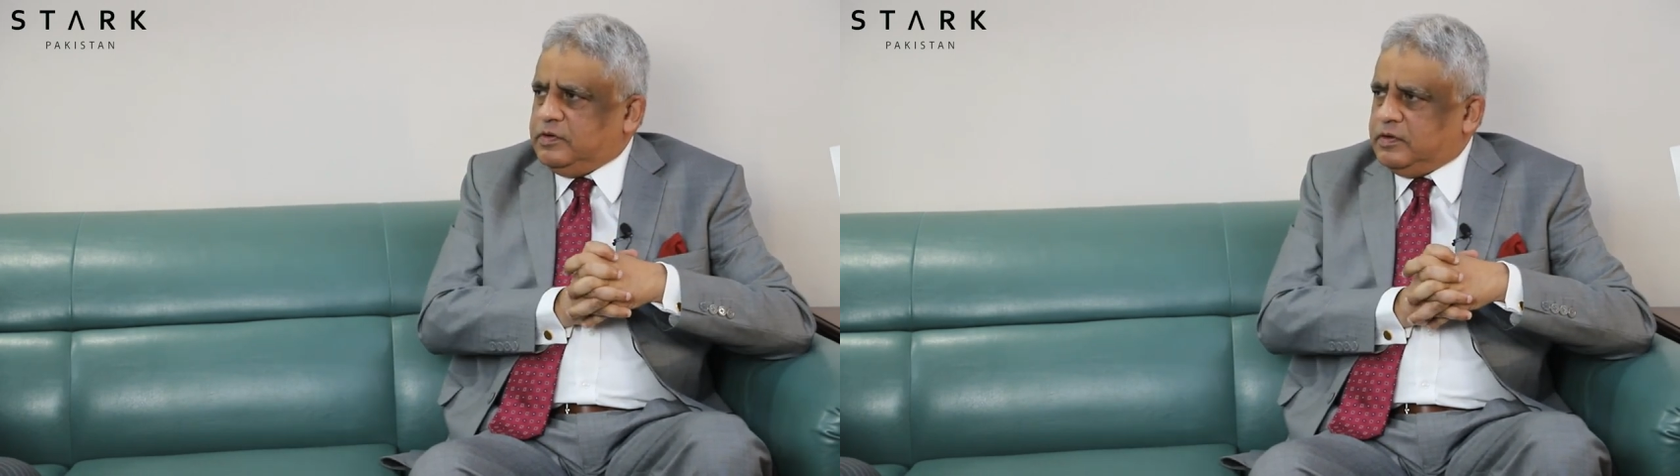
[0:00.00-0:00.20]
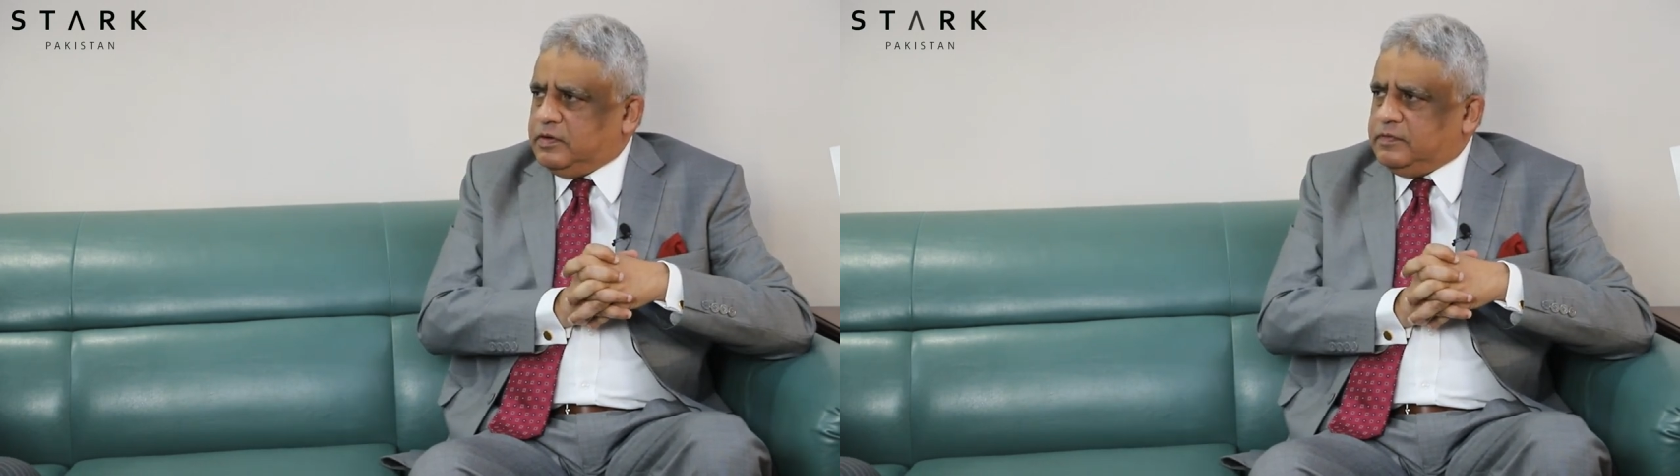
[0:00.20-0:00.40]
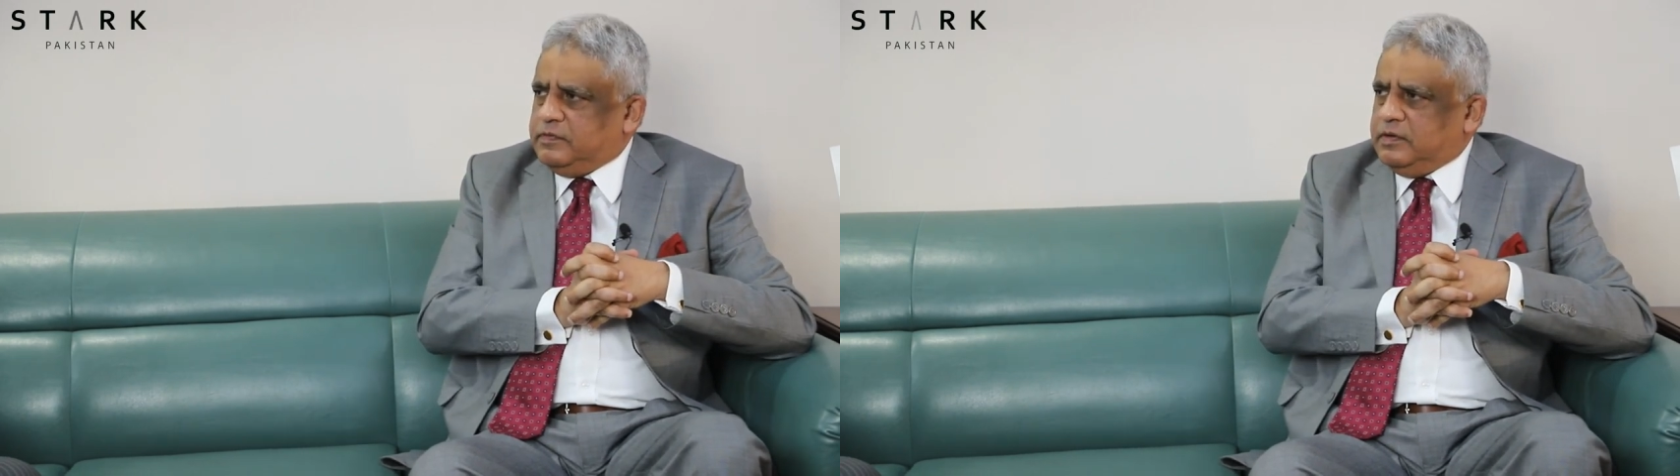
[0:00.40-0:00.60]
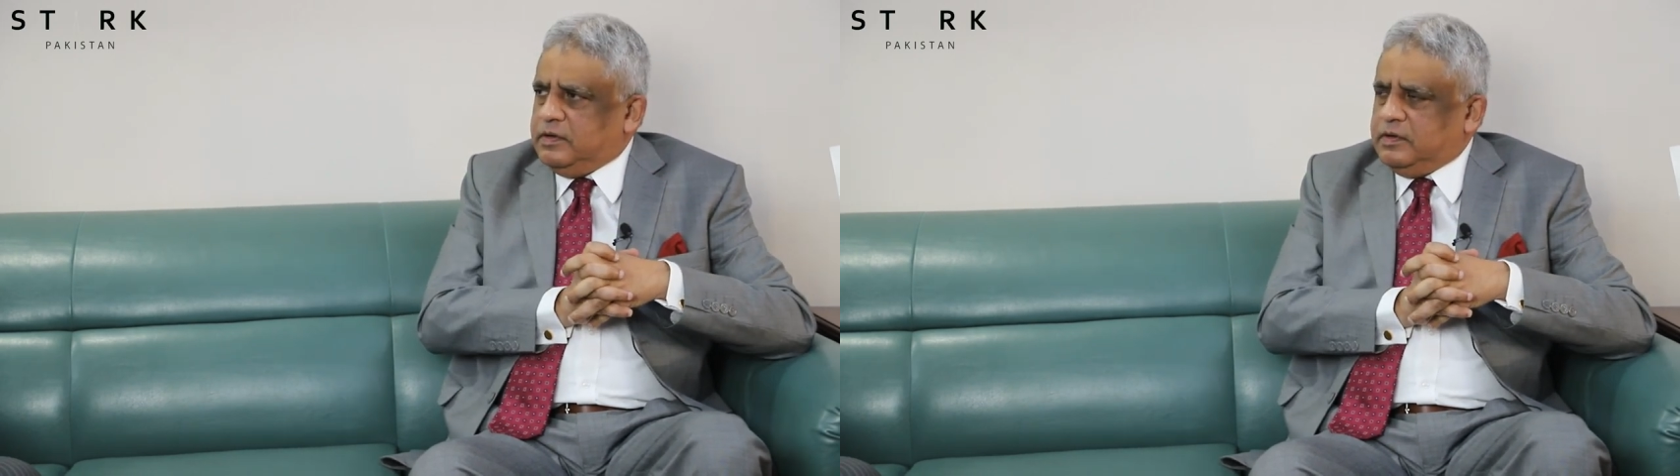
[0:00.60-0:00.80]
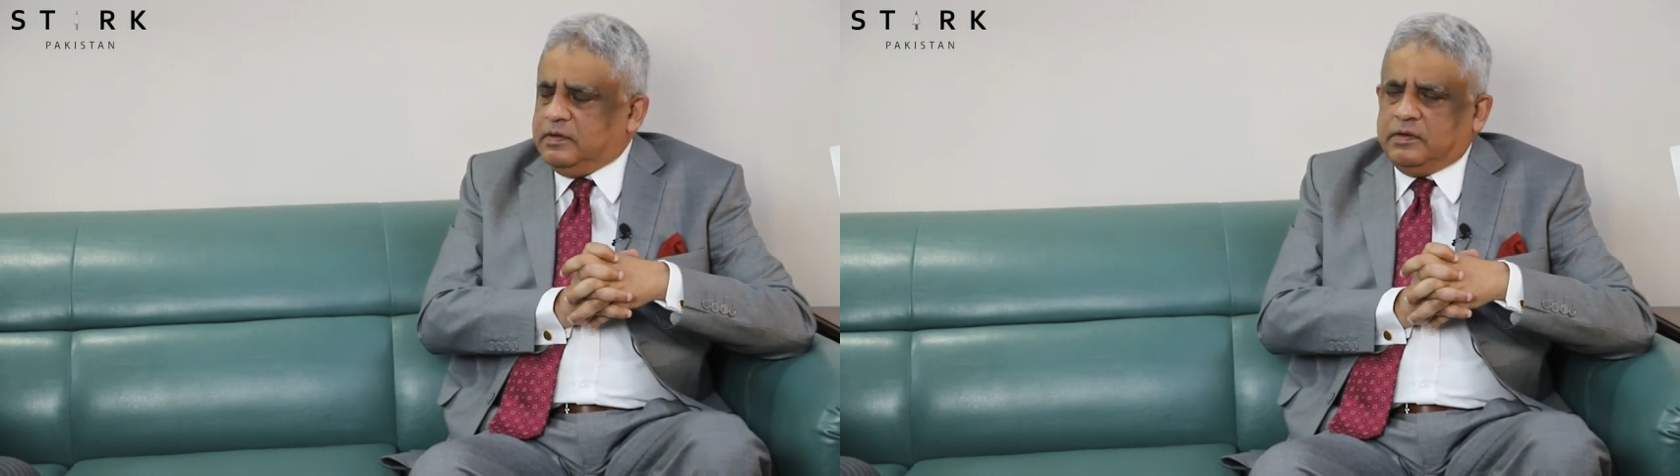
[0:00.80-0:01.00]
targets,
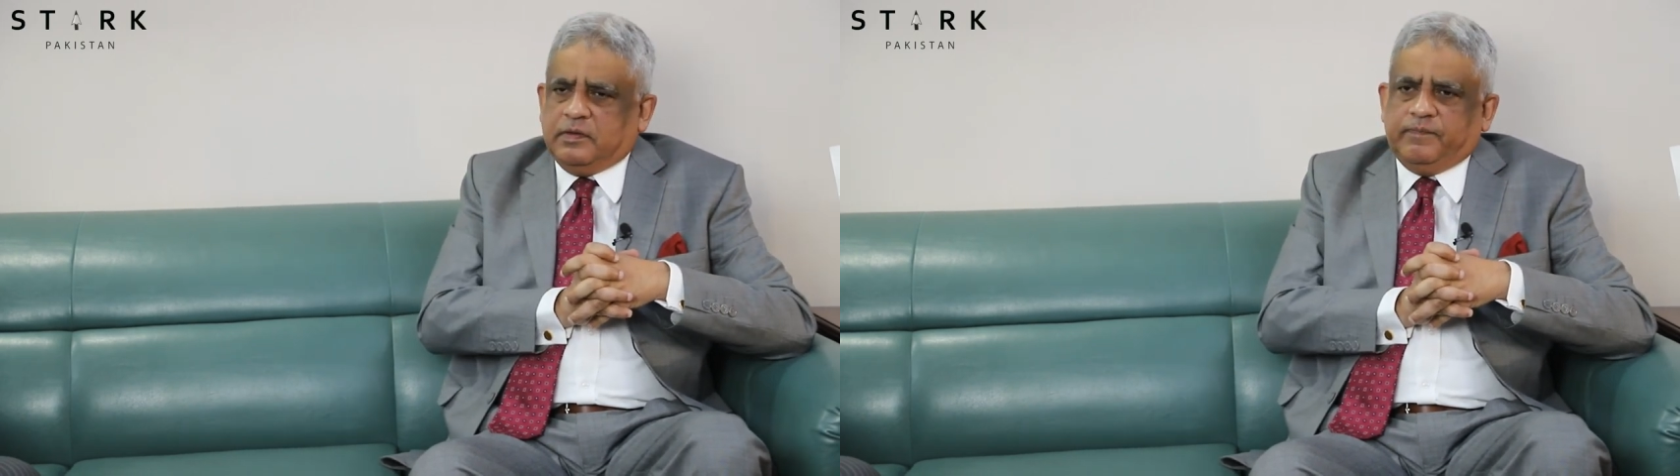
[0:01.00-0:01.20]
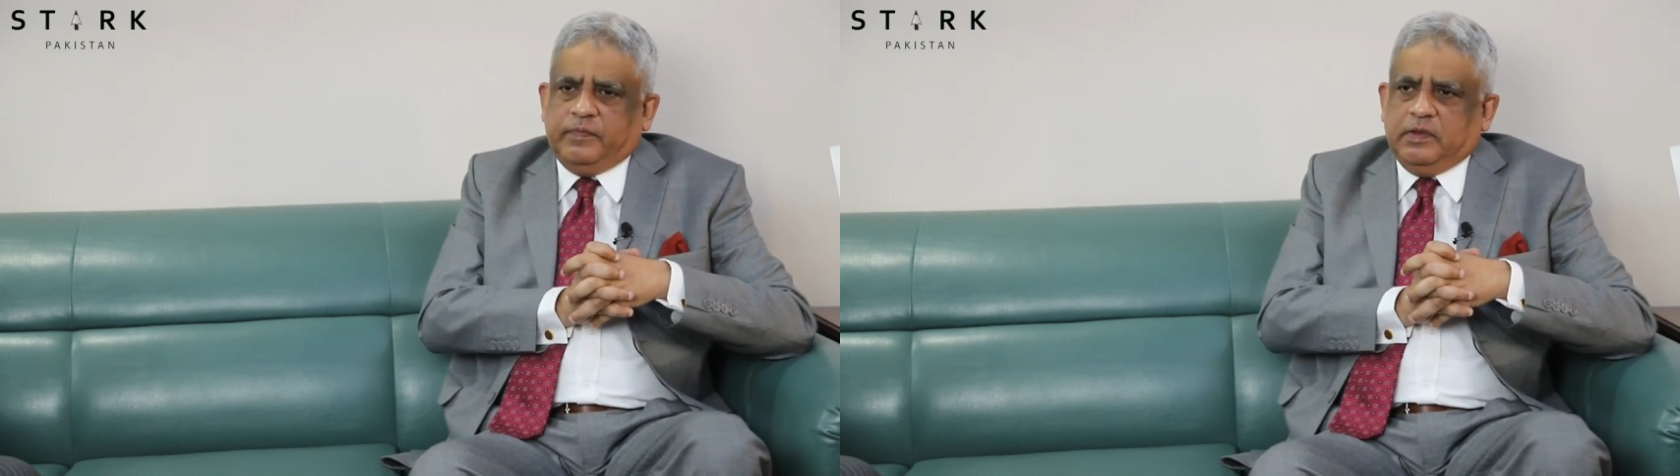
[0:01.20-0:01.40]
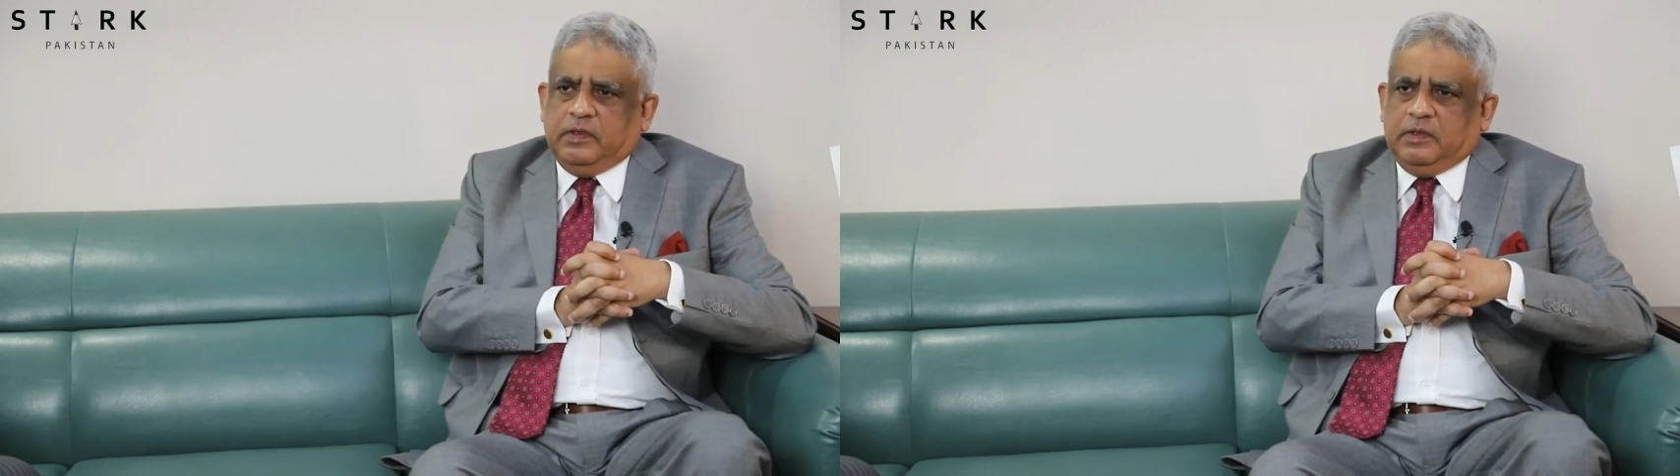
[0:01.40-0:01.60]
and